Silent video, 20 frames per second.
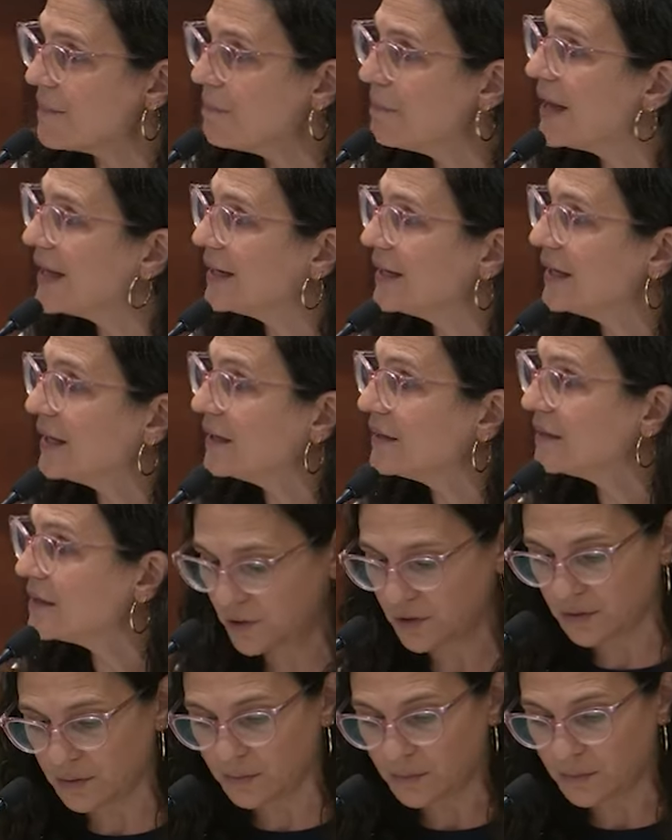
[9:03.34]
that many in
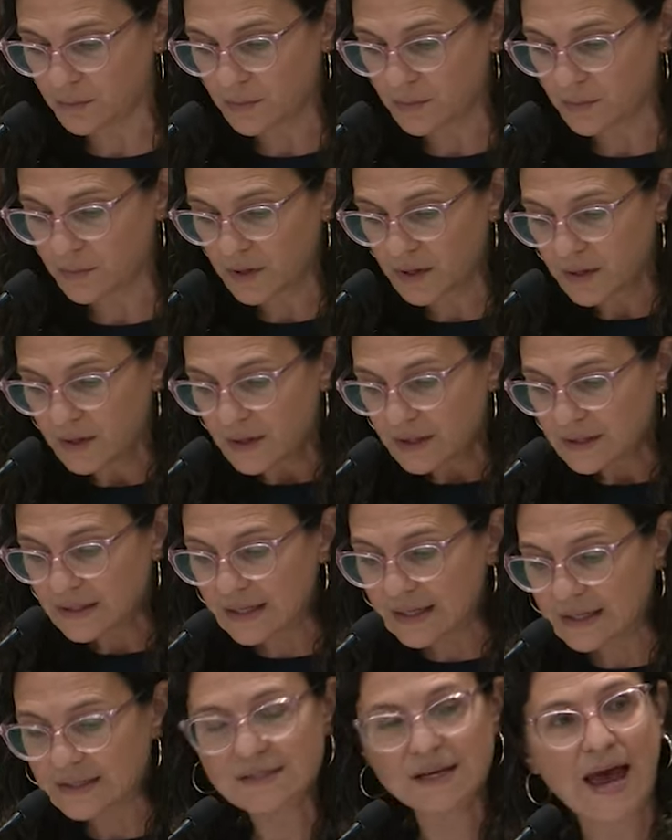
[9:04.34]
this room
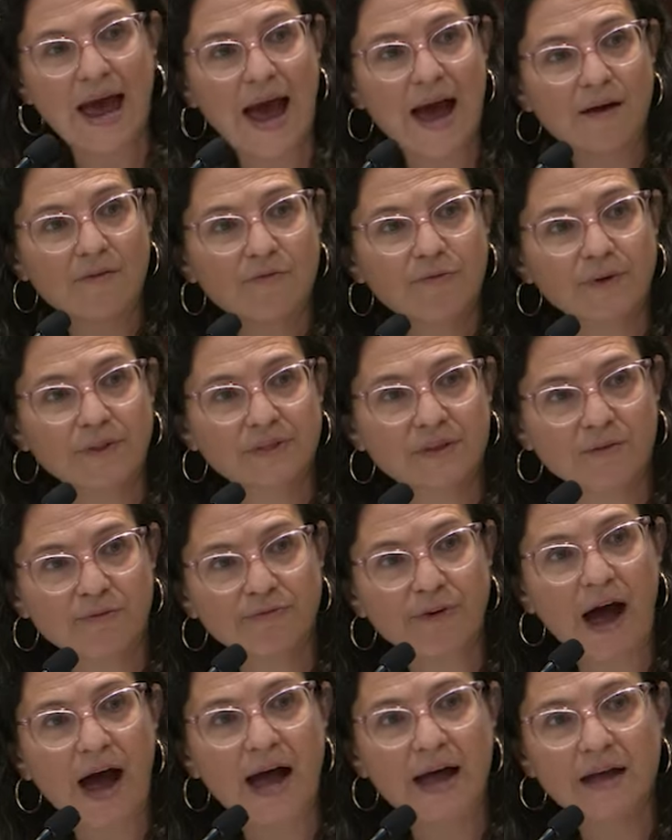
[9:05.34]
needed to have with
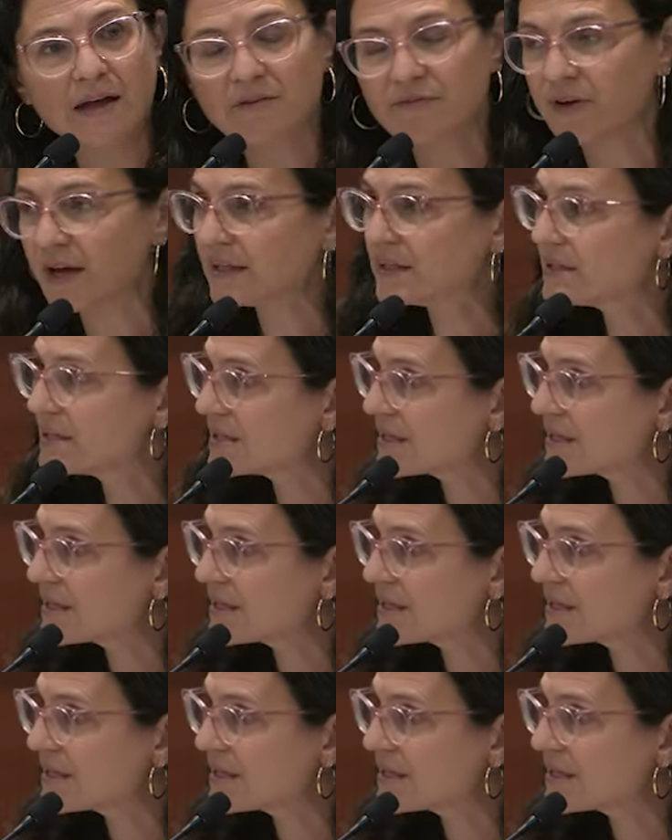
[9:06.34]
their 5-